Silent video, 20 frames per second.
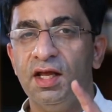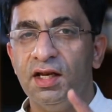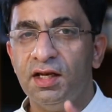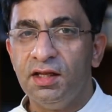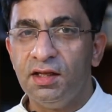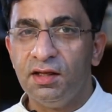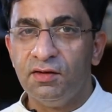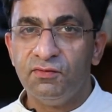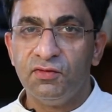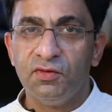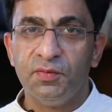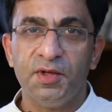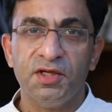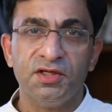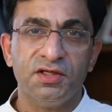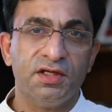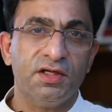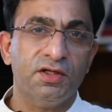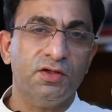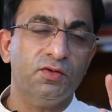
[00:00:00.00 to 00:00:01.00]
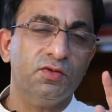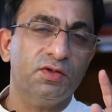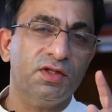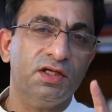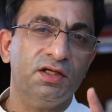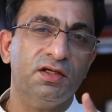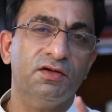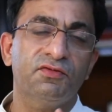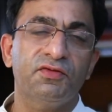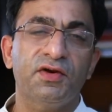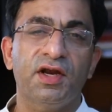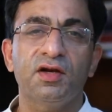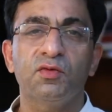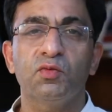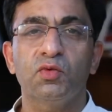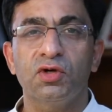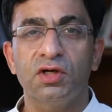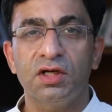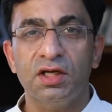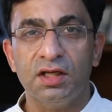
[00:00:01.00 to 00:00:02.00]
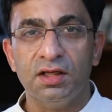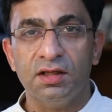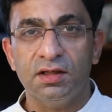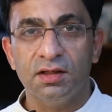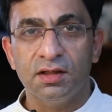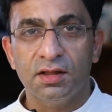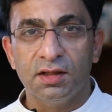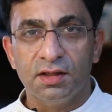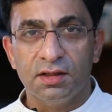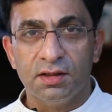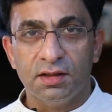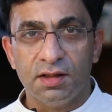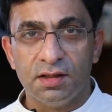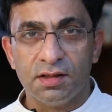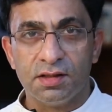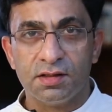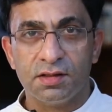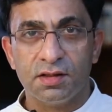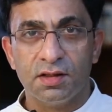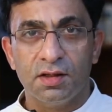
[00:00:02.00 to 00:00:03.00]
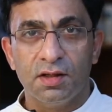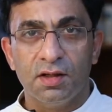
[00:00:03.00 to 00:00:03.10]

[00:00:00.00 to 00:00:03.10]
any information and you think a friend would need this,